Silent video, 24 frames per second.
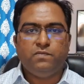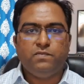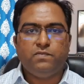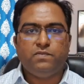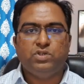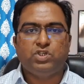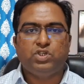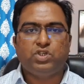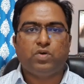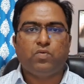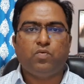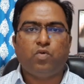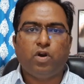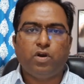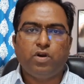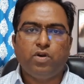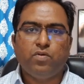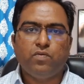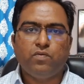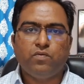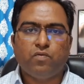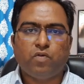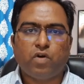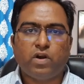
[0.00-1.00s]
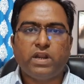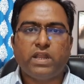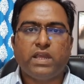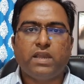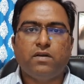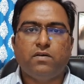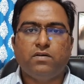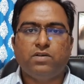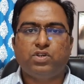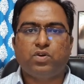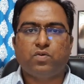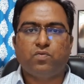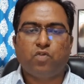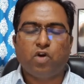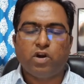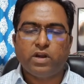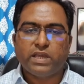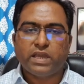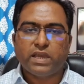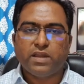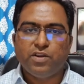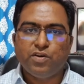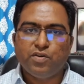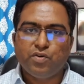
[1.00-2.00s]
So what
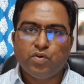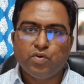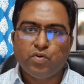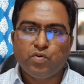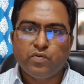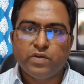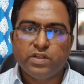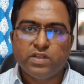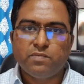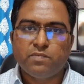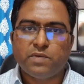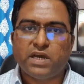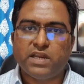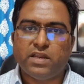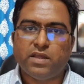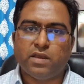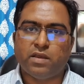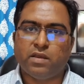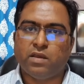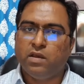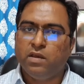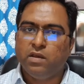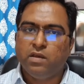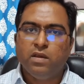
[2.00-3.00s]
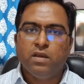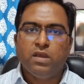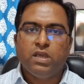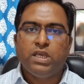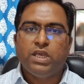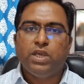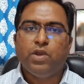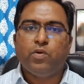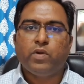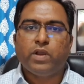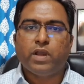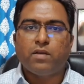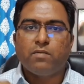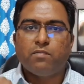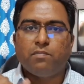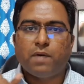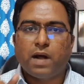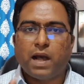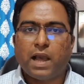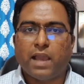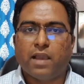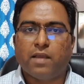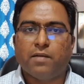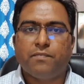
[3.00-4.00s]
can you do with money? You can
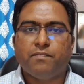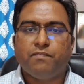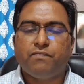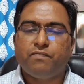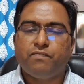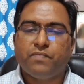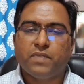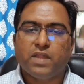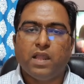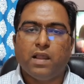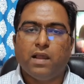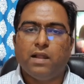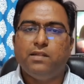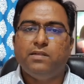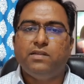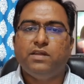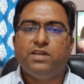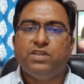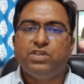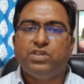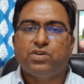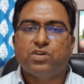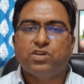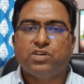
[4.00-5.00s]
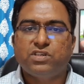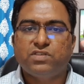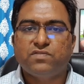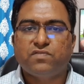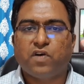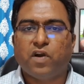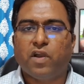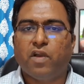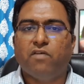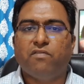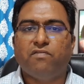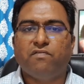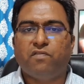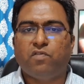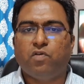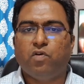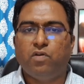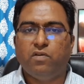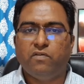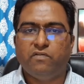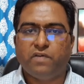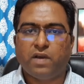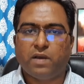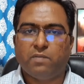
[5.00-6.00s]
buy health insurance for your
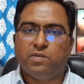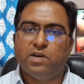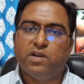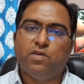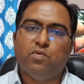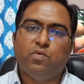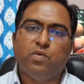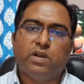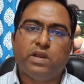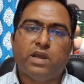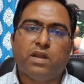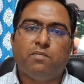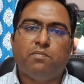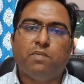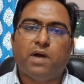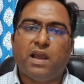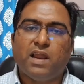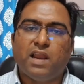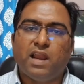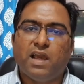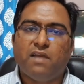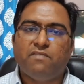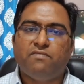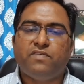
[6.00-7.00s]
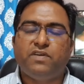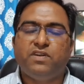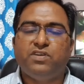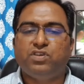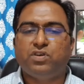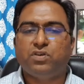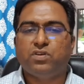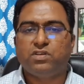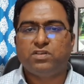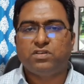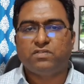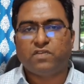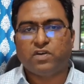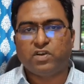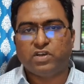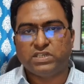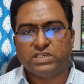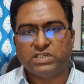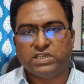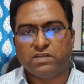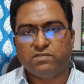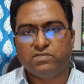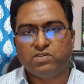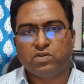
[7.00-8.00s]
whole family. You can buy life insurance for
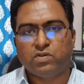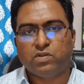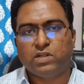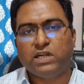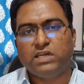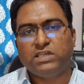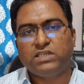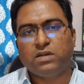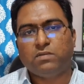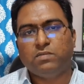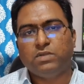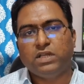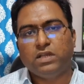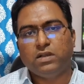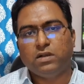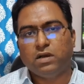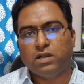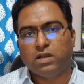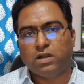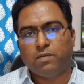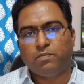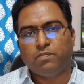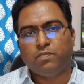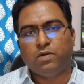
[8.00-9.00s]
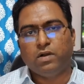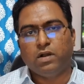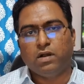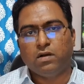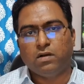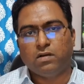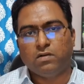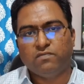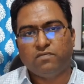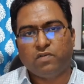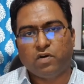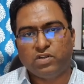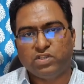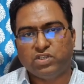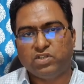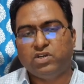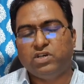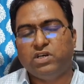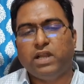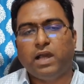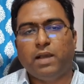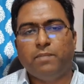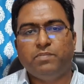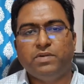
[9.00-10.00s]
yourself, so that something
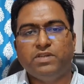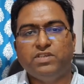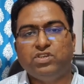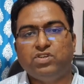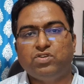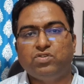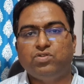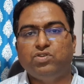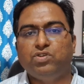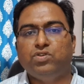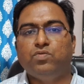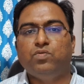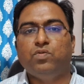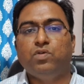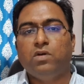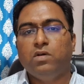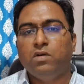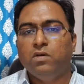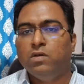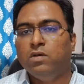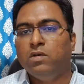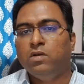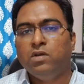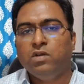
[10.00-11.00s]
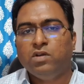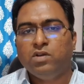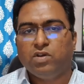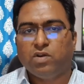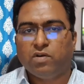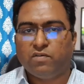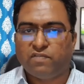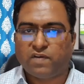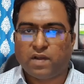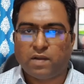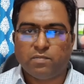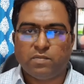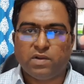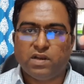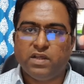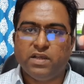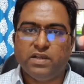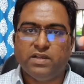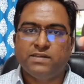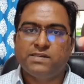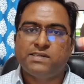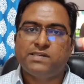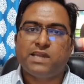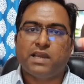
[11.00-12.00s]
unfortunate happens to you, your family
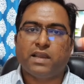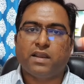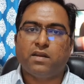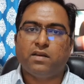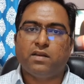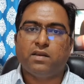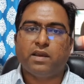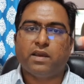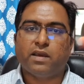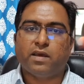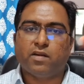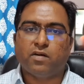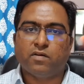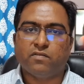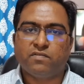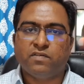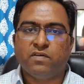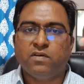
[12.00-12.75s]
is taken care of.